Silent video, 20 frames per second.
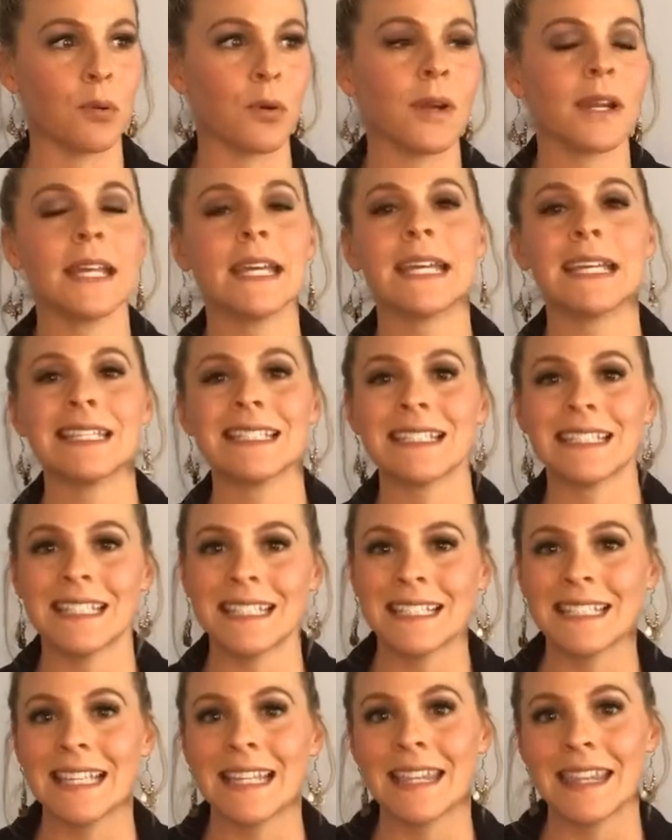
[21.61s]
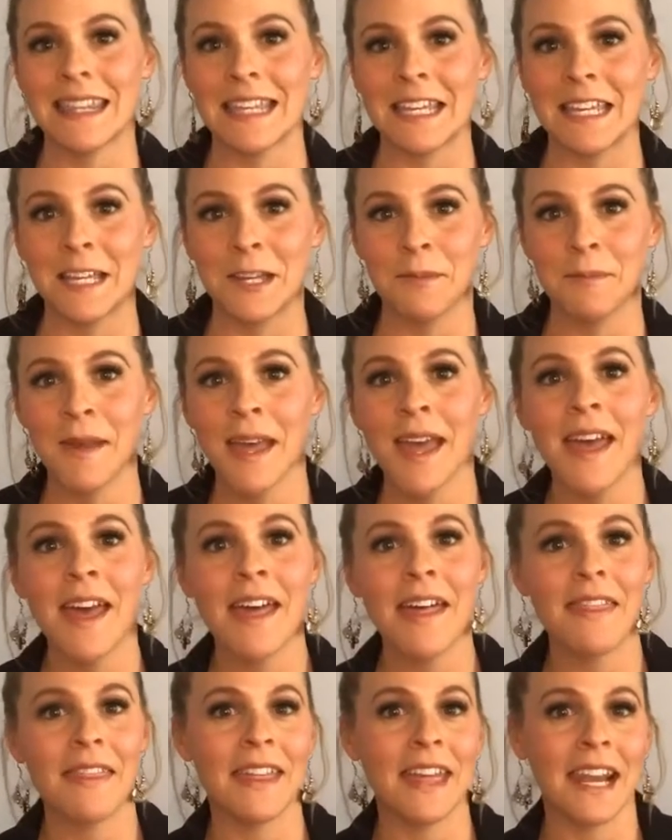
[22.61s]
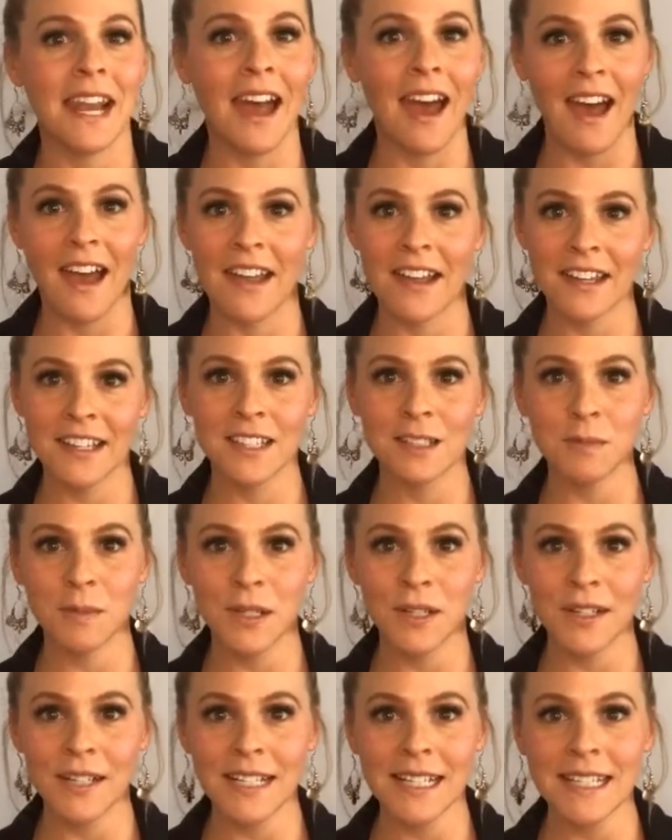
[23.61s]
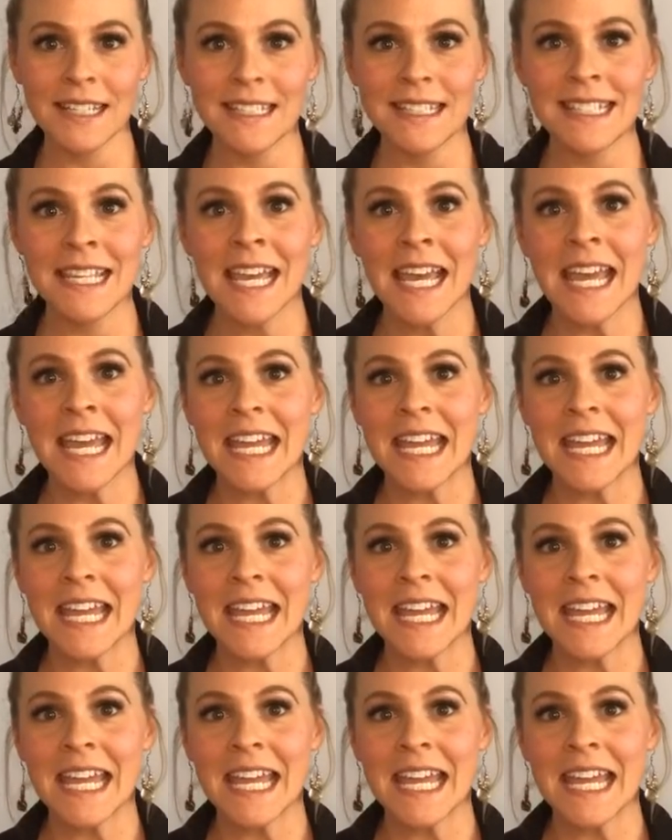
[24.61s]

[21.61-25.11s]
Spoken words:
pretty consistent theme that I experience,